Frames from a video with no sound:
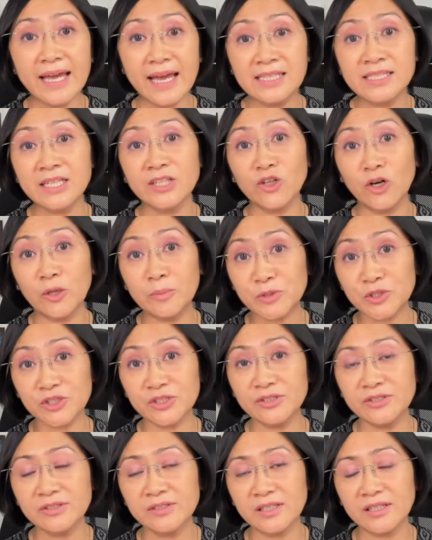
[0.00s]
as an
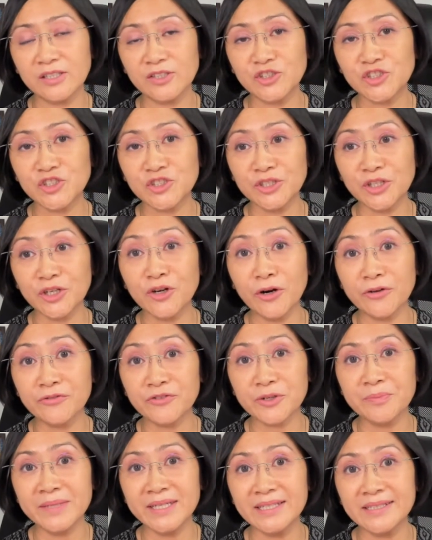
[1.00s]
option, should the
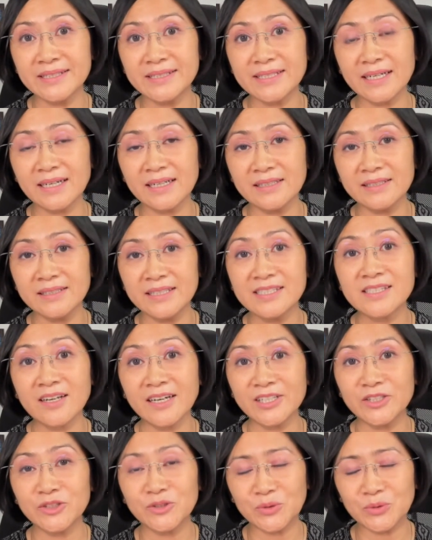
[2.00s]
government
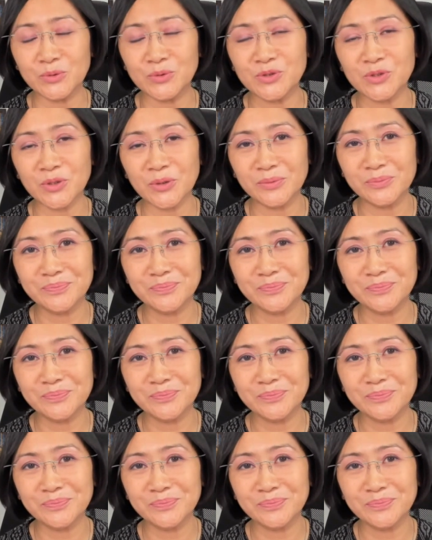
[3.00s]
decide to do so.